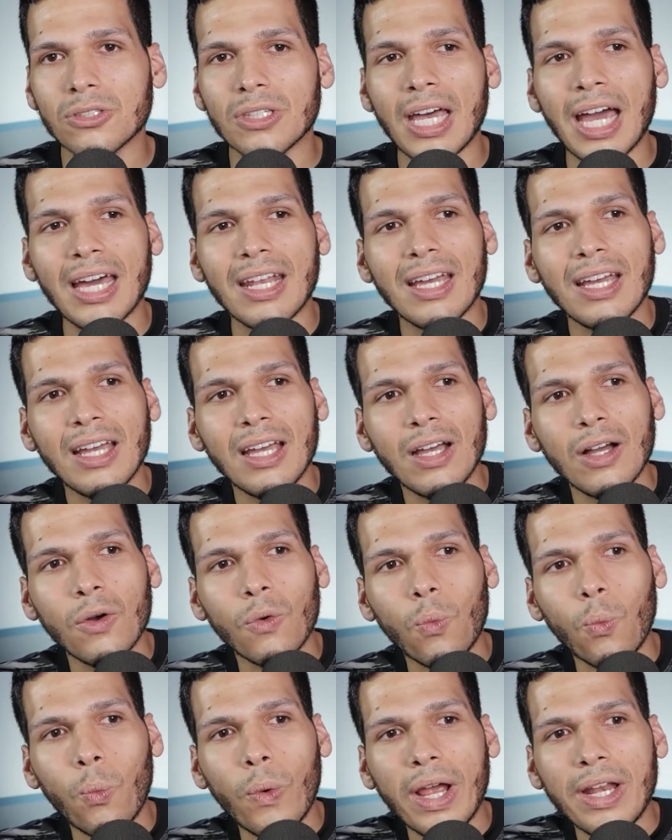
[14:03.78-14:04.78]
that
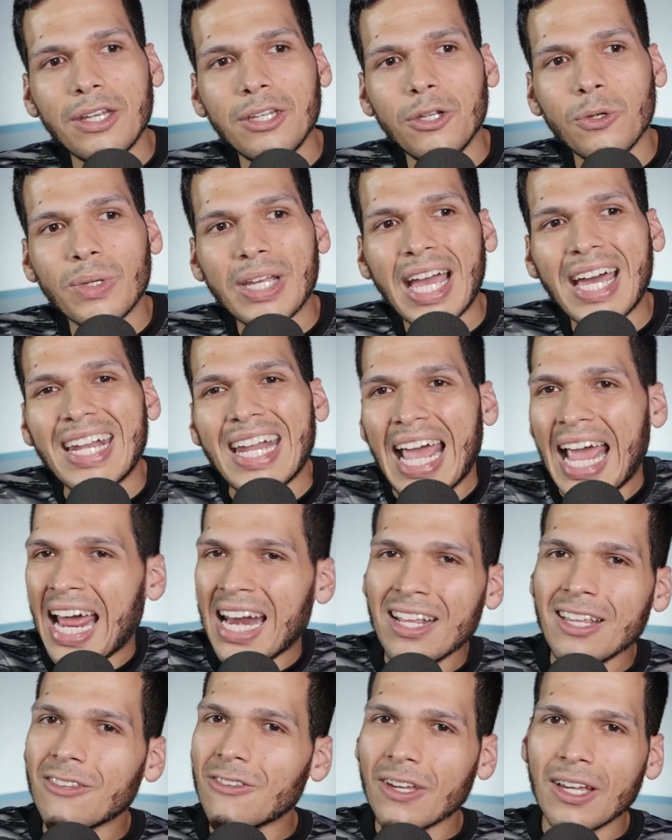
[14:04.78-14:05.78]
when you get
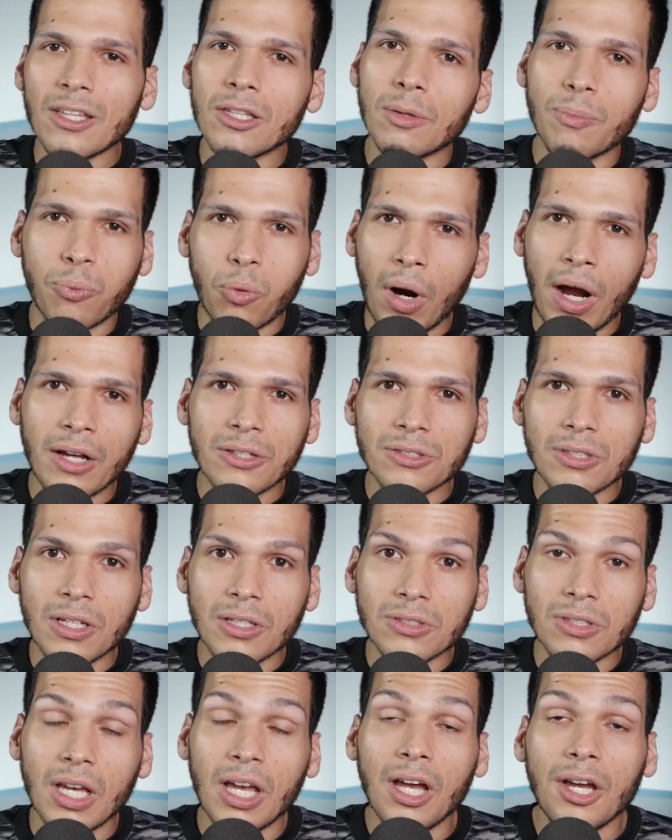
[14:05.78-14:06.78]
anything in the
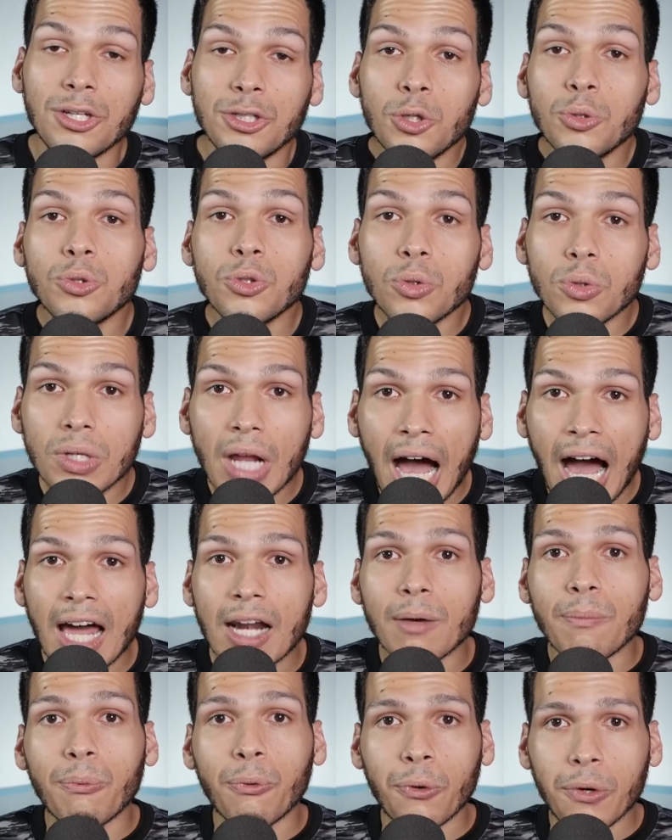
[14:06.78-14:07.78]
process, you do not
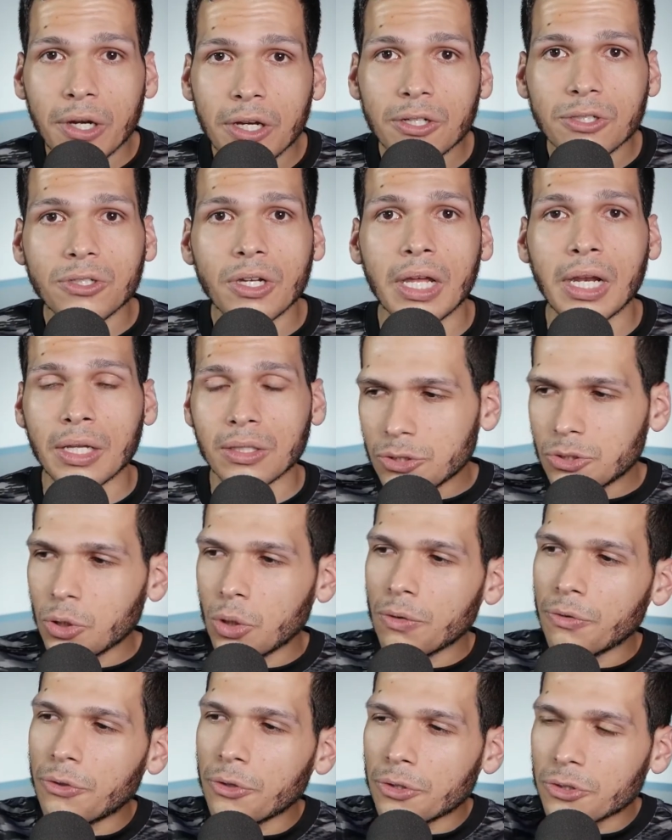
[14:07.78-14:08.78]
appreciate it. So
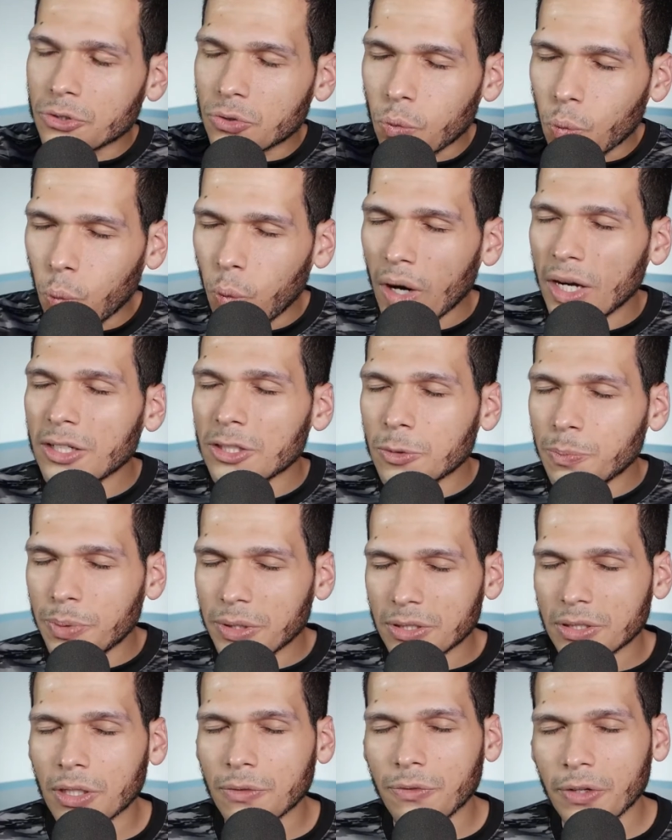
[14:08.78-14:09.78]
if there's one
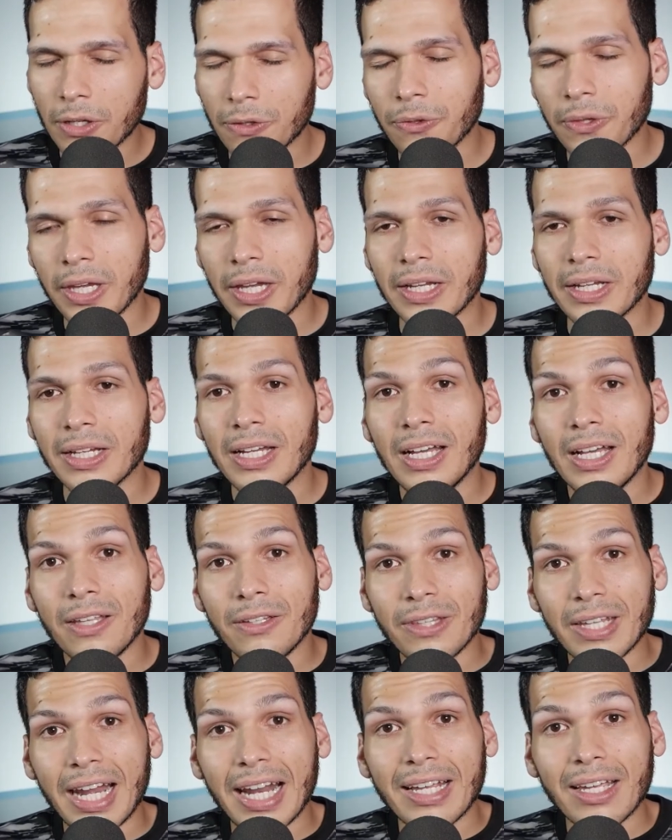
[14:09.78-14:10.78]
specific thing
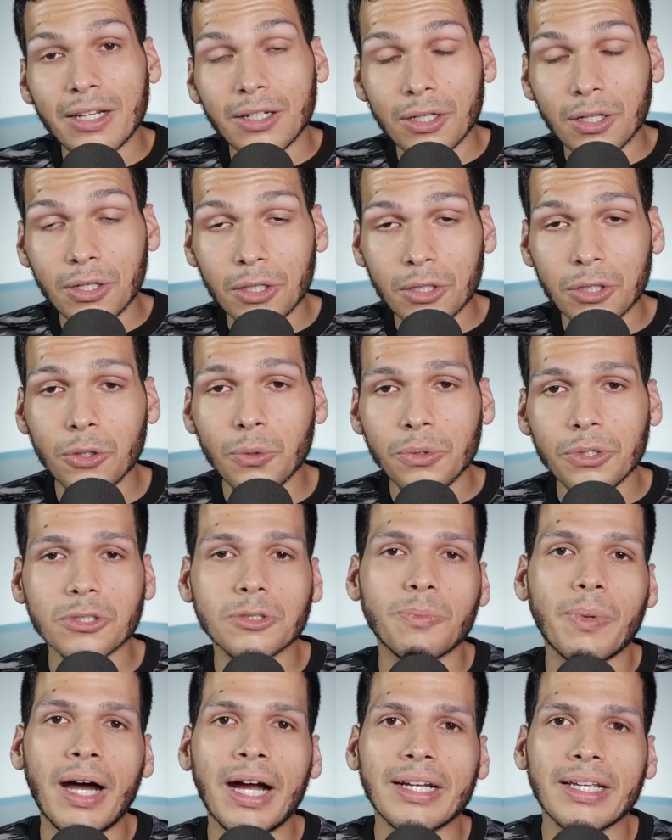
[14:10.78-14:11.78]
that I can conclude this
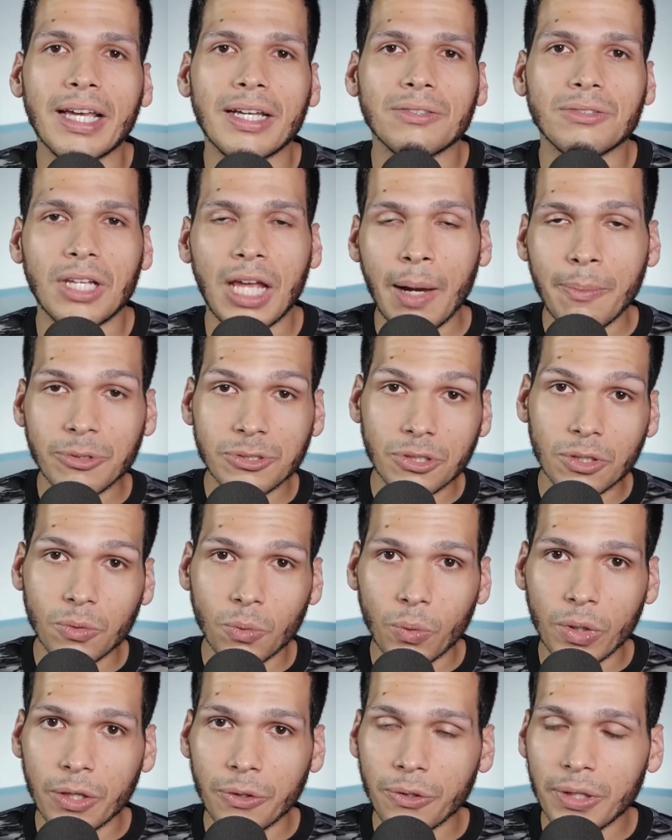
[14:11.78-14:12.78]
podcast episode
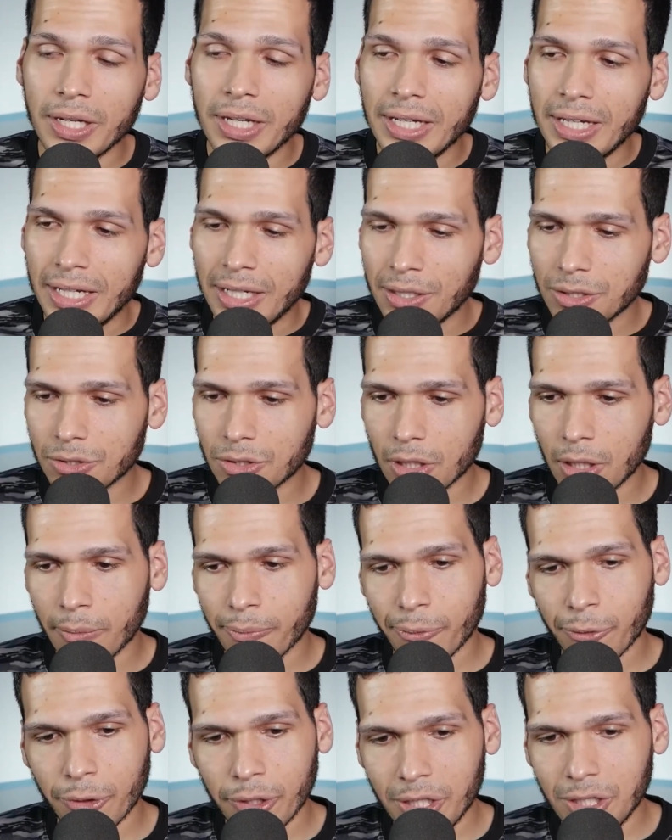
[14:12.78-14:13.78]
with is
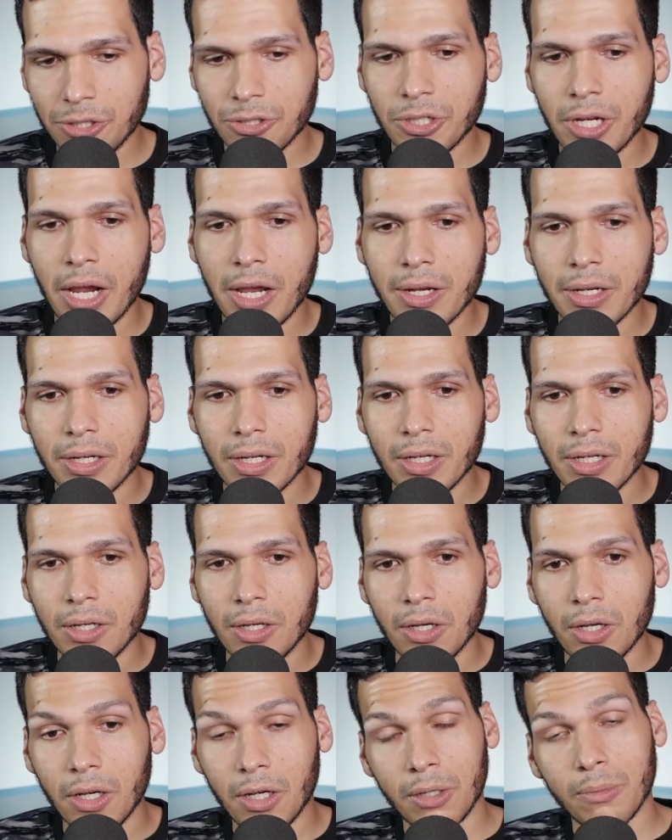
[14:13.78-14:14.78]
appreciate,
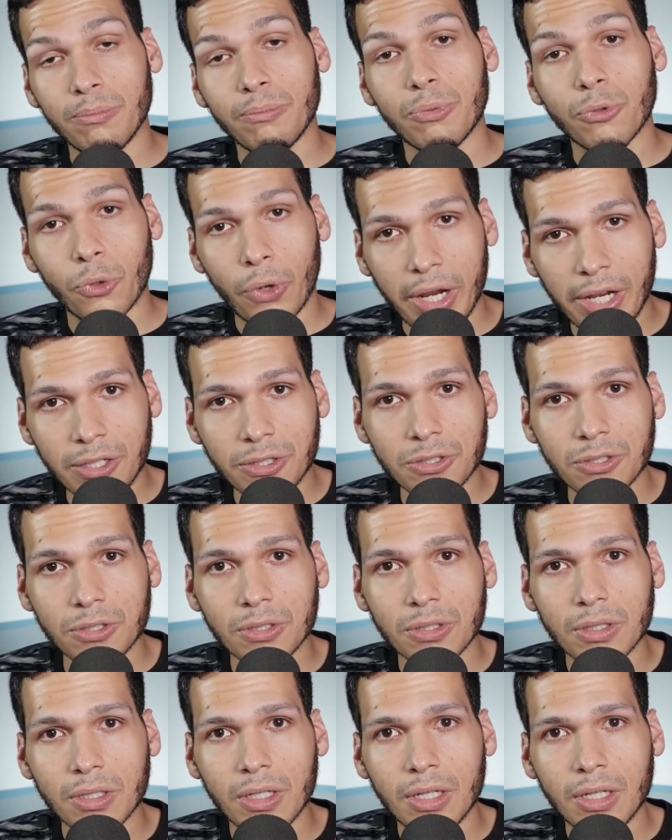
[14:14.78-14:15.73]
embrace,